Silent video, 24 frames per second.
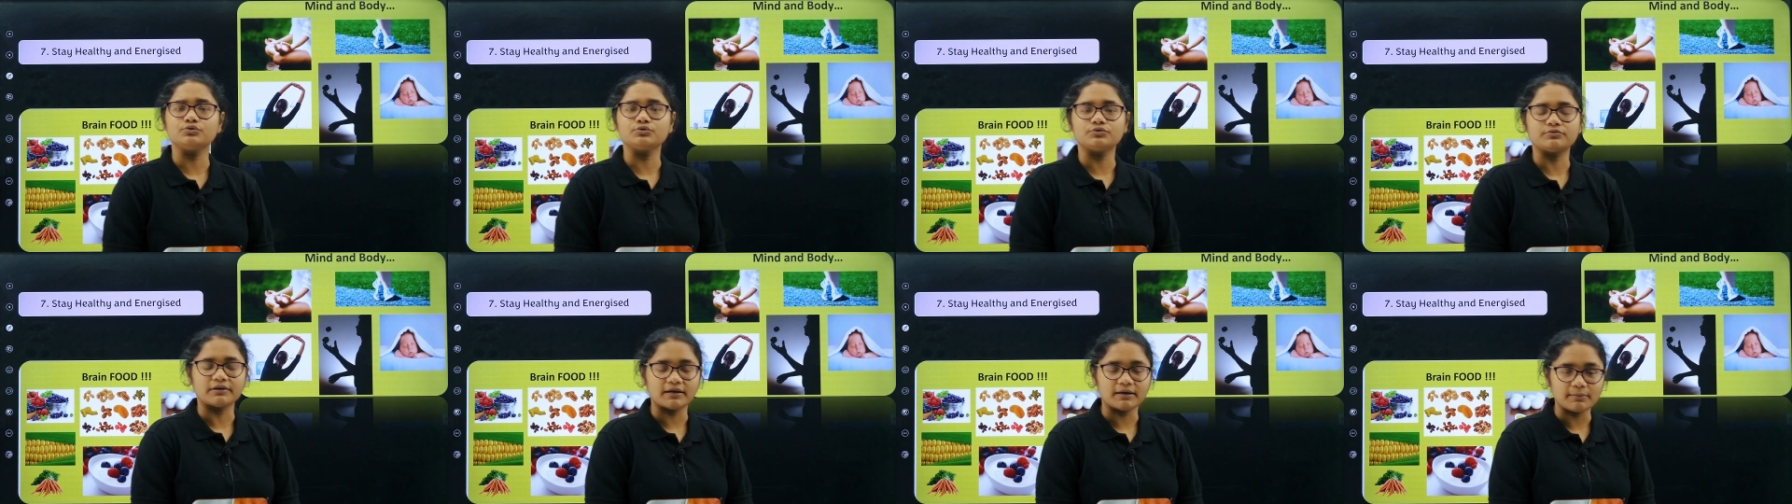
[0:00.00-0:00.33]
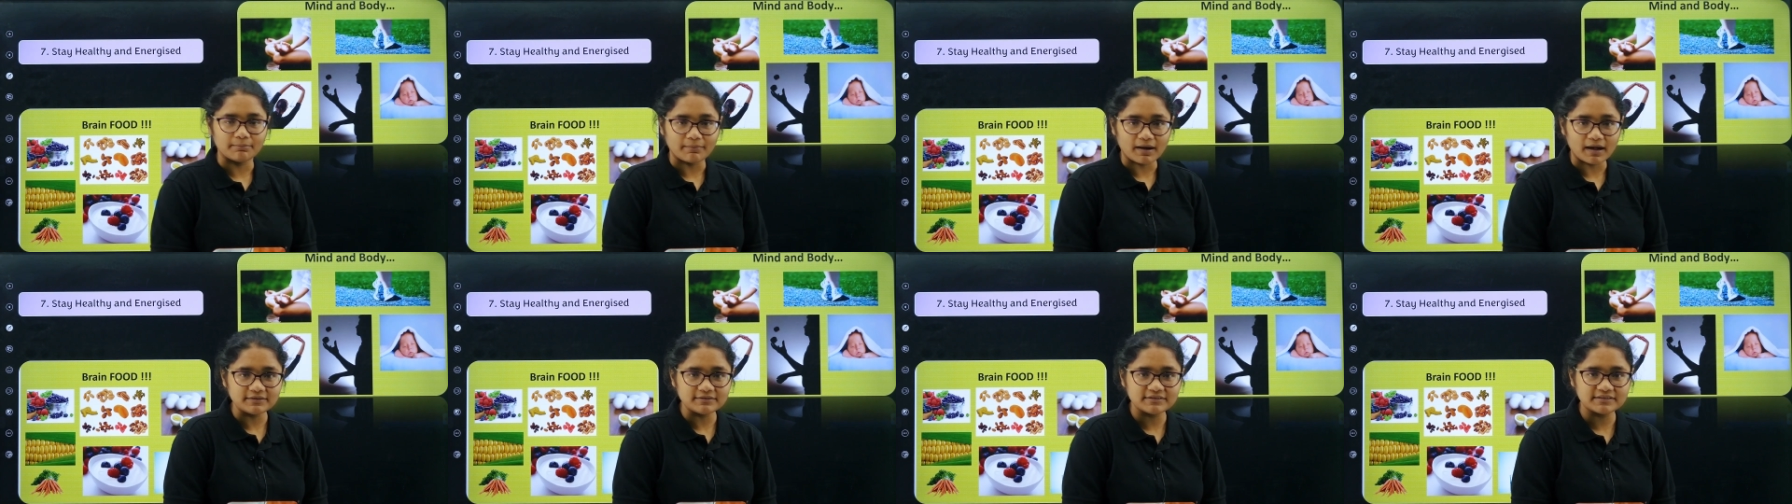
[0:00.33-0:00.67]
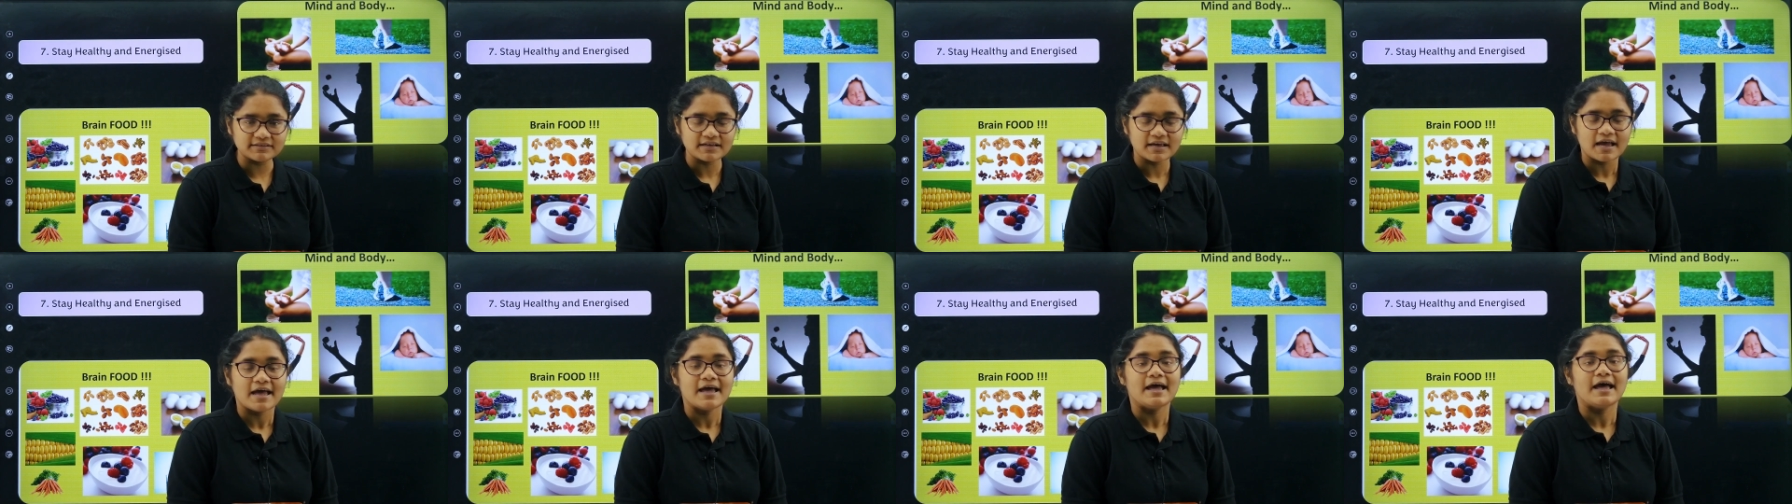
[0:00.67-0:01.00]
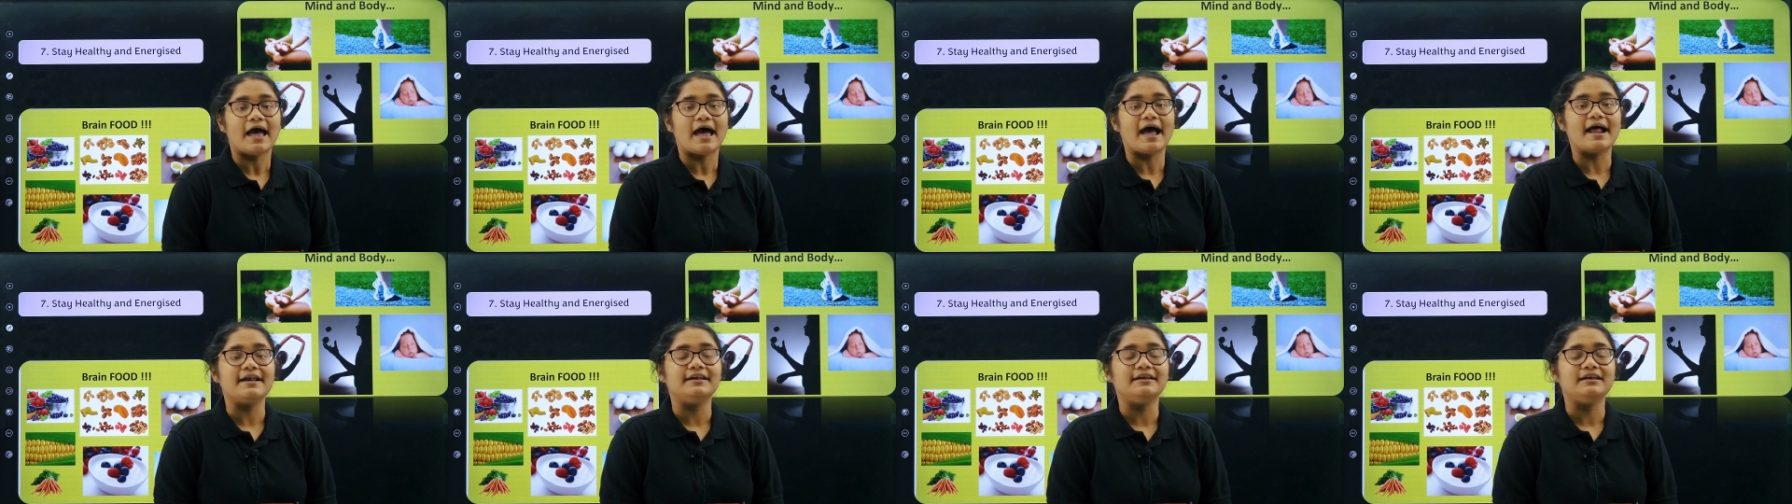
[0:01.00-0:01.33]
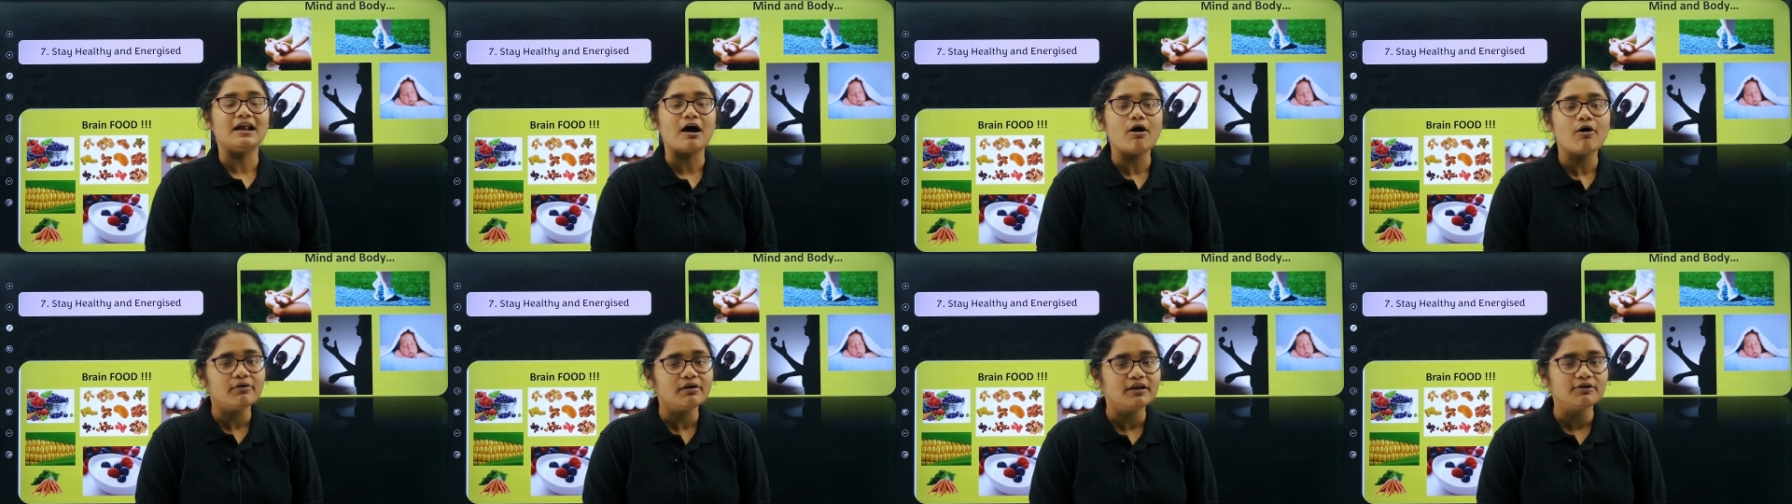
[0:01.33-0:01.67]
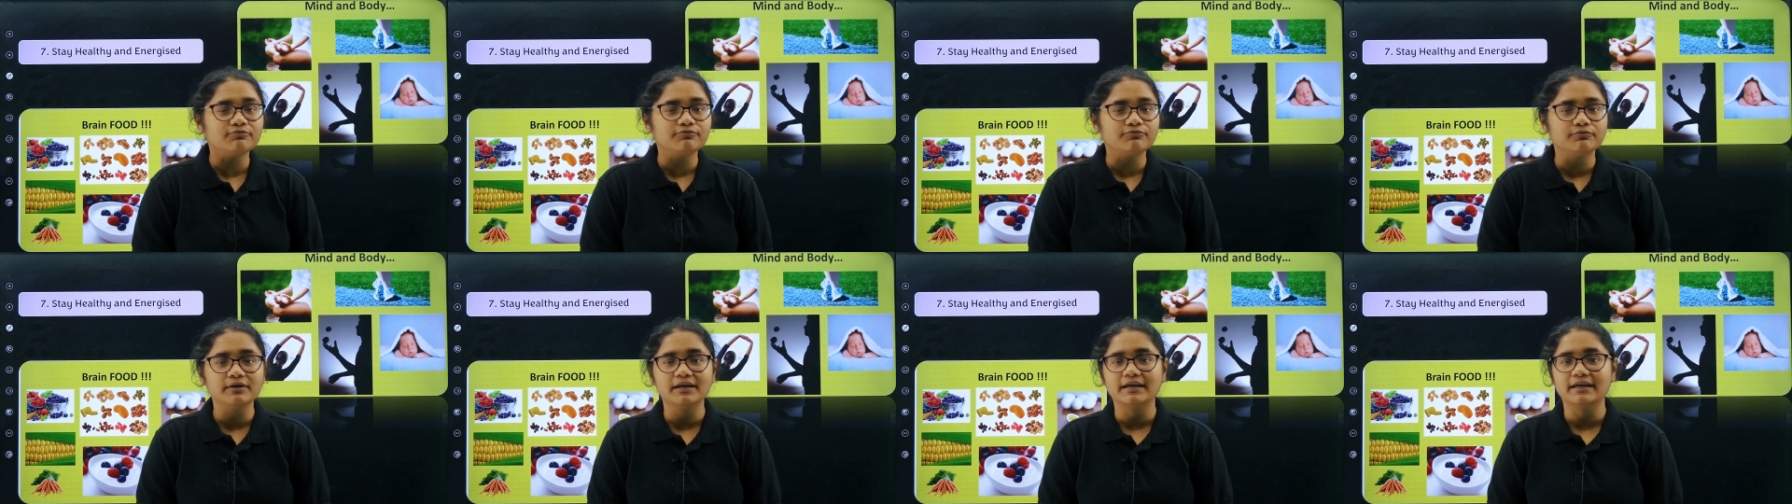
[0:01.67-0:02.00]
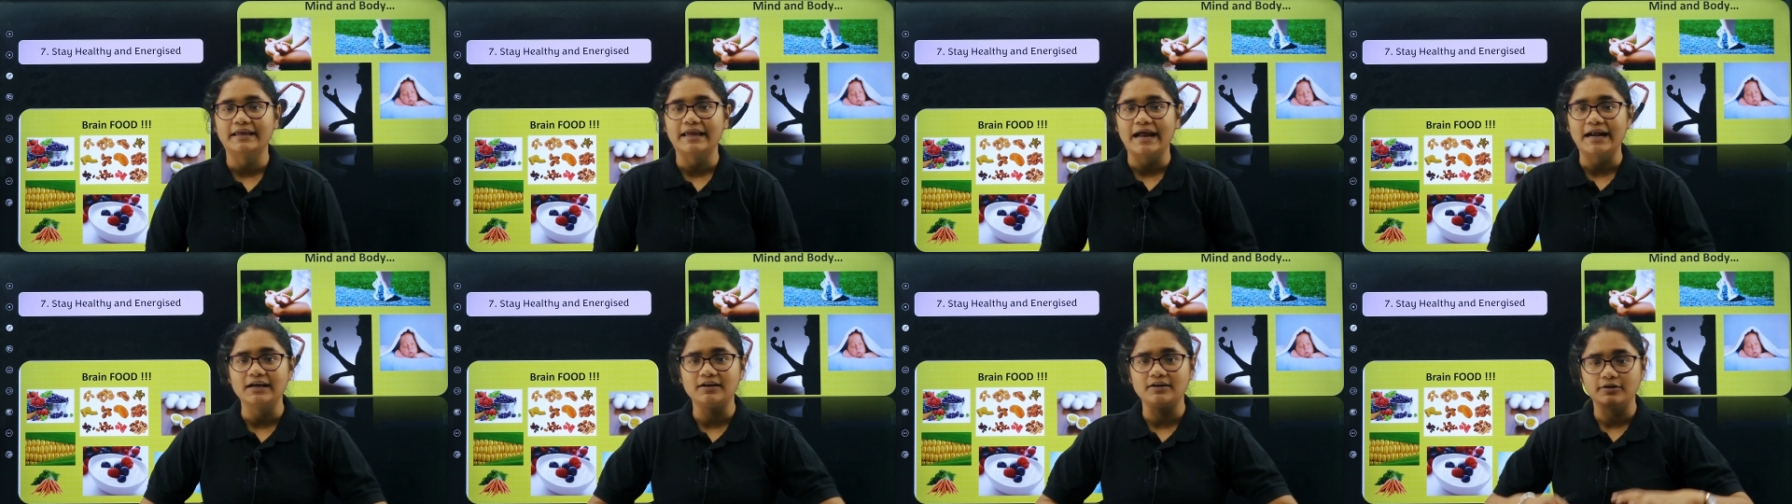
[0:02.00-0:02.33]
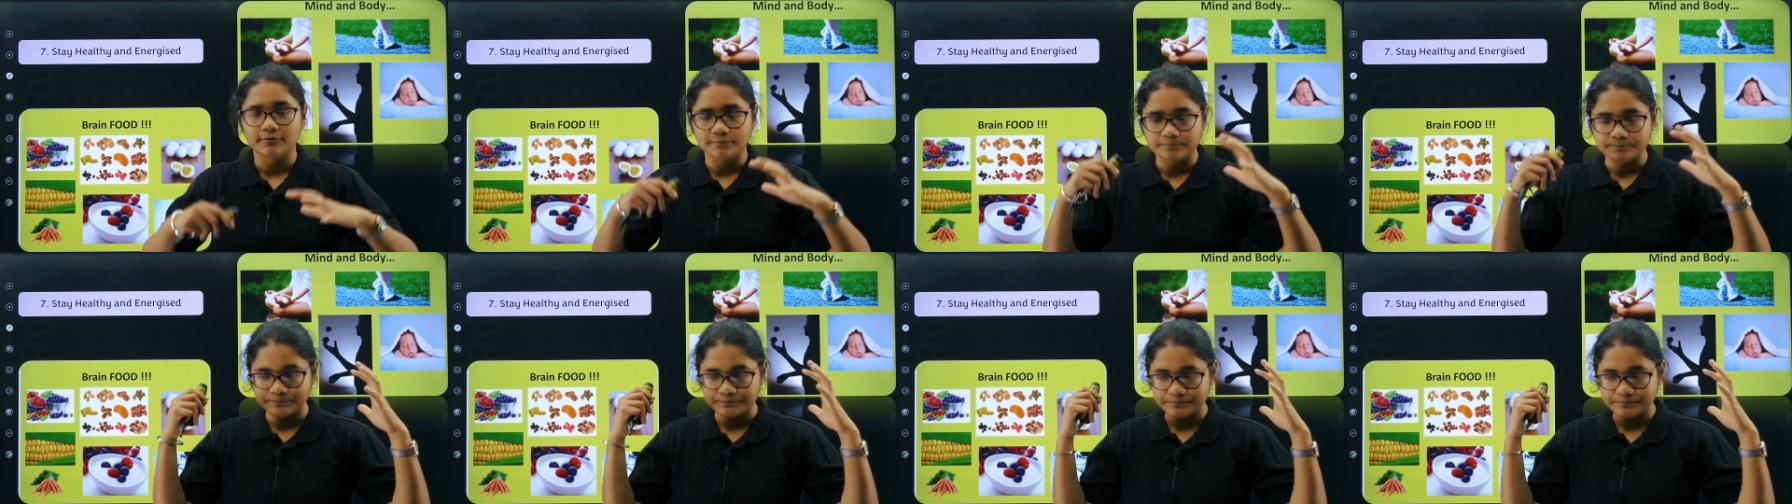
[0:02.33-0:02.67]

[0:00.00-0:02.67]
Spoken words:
to 3 months, and now if we get